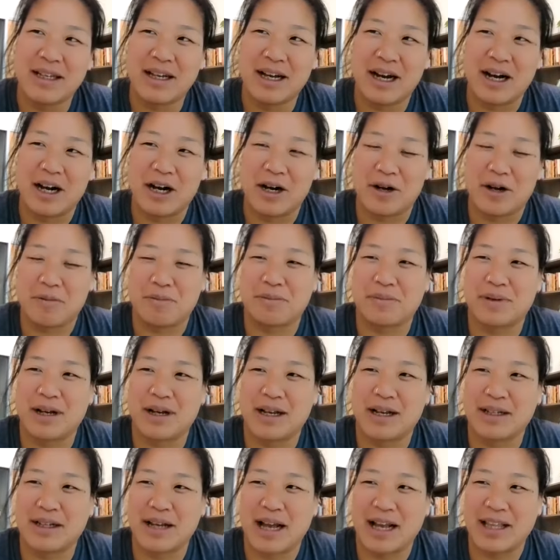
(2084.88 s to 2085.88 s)
Um,
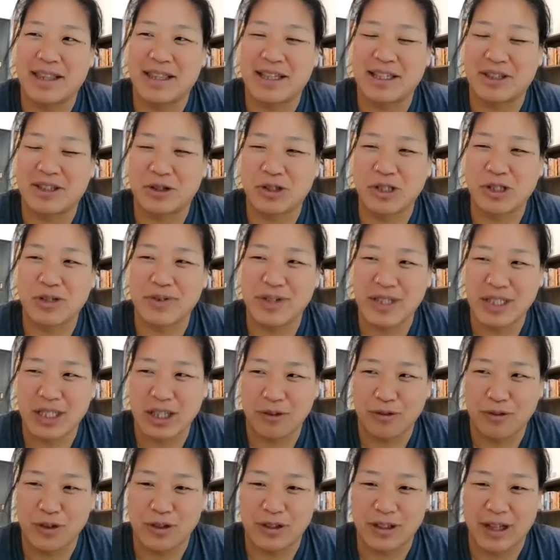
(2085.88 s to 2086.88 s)
I think those of us in
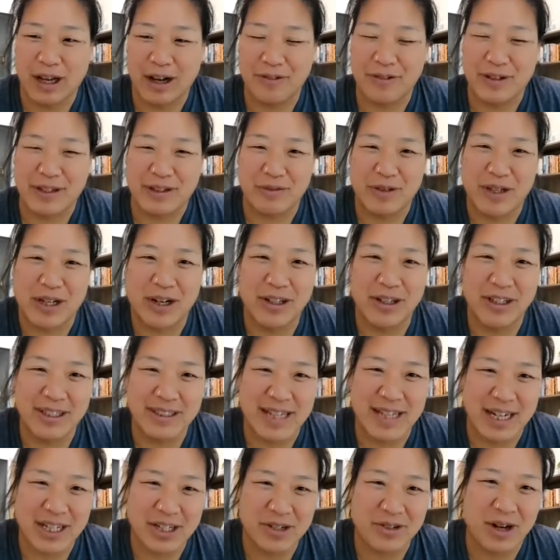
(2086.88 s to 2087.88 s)
the field often, we call
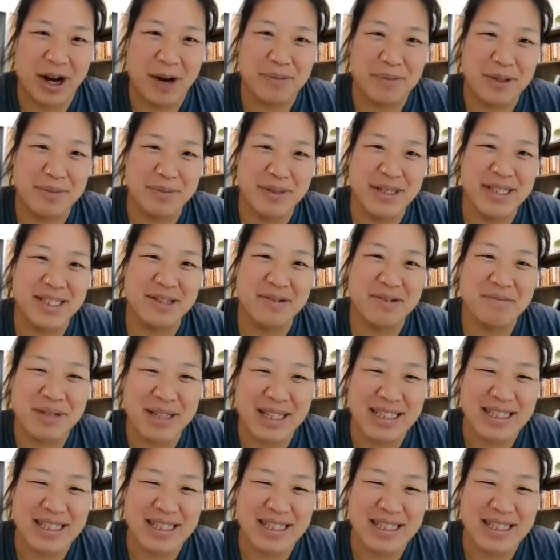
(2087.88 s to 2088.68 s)
it techno optimism.